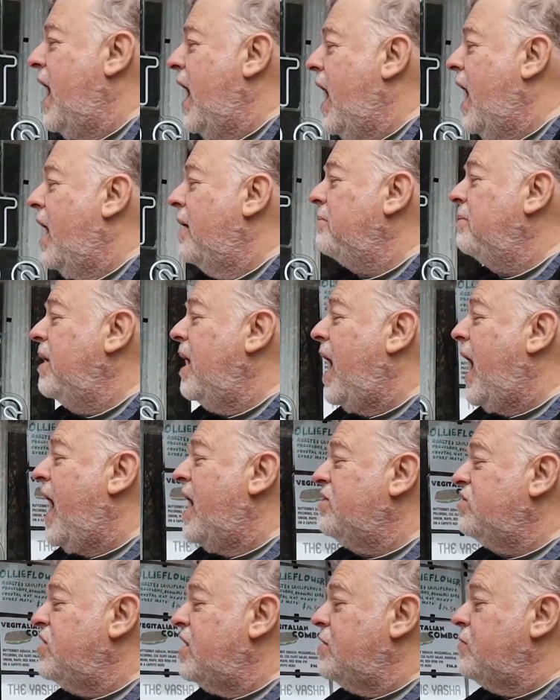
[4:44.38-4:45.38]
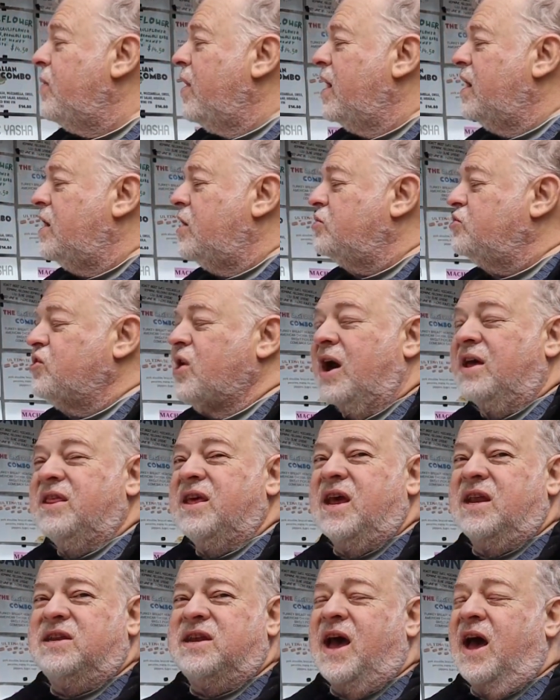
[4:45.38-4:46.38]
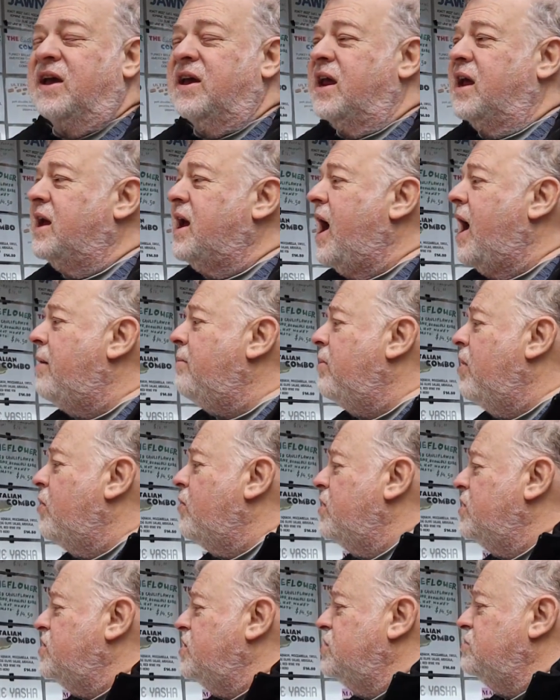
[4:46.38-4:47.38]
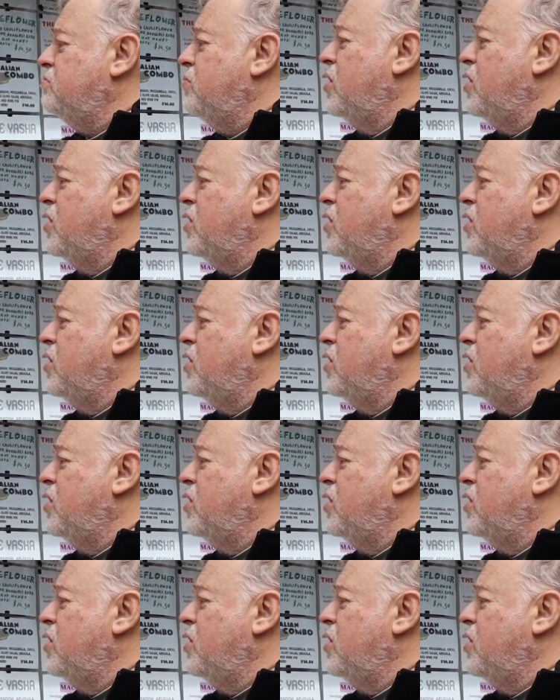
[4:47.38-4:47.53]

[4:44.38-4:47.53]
Um, I think we're gonna try the Italian combo, which is